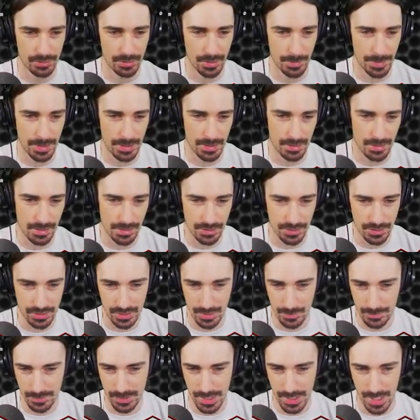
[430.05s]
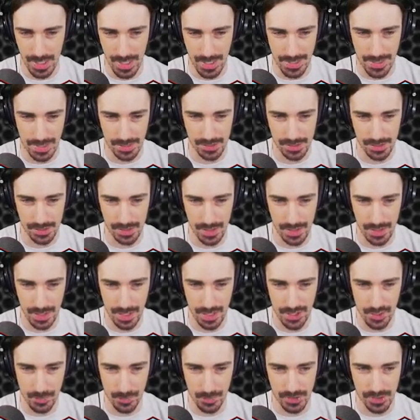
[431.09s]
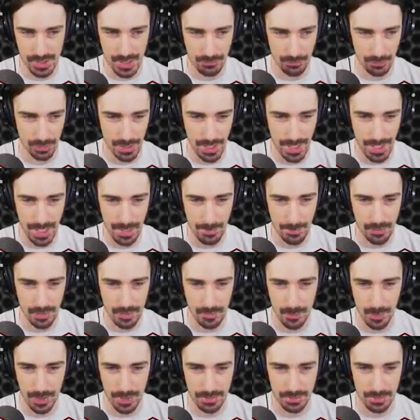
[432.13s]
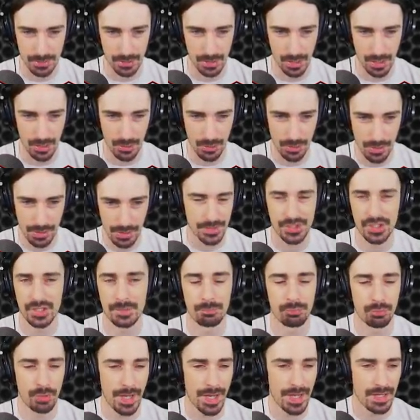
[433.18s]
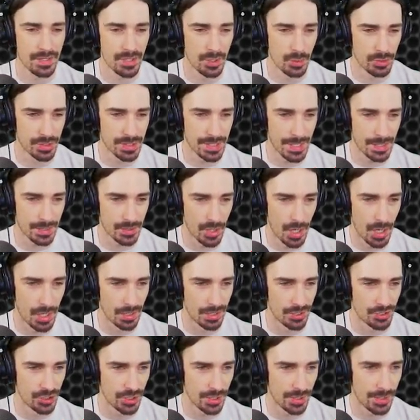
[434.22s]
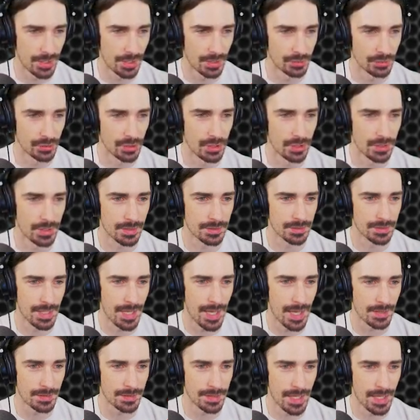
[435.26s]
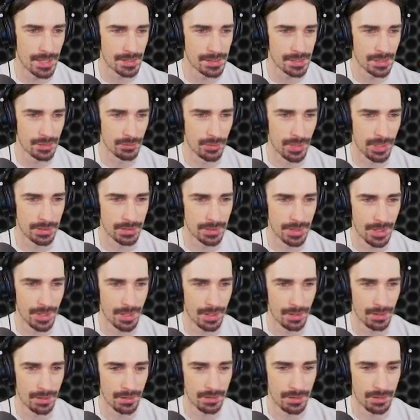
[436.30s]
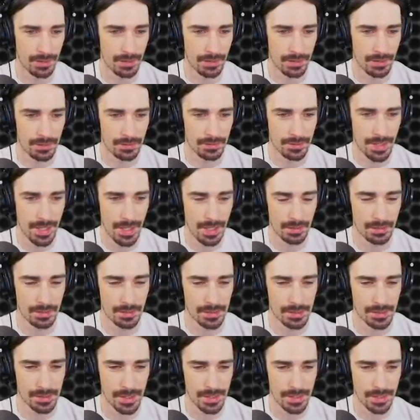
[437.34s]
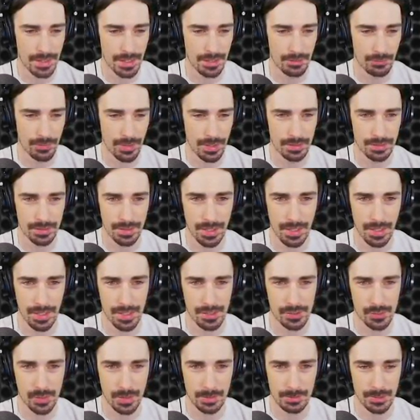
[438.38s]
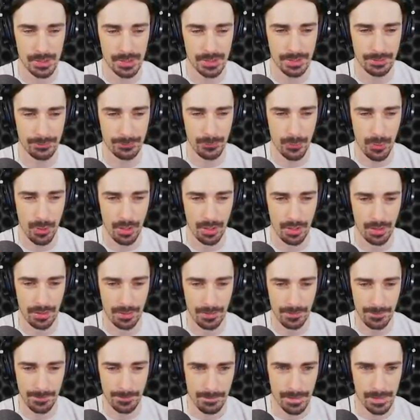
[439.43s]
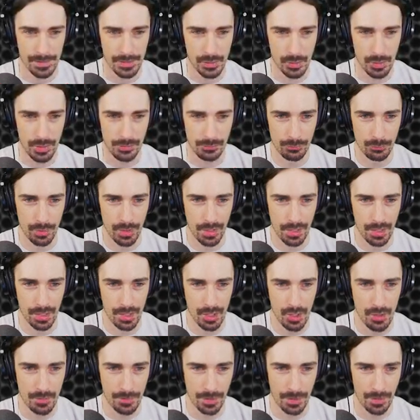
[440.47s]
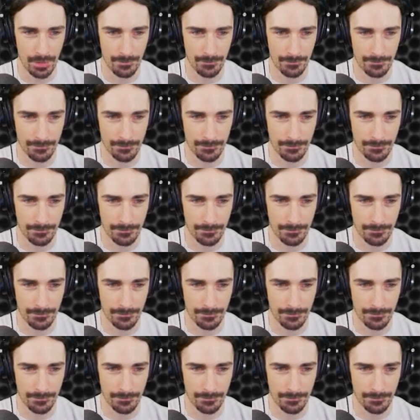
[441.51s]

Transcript: I mean, sometimes I guess it's not 100% reliable, but you know, this is brand new technology here. Look at that. That's it right there. That looks like it right there. That's what I'm looking for. Let's go ahead and run it over.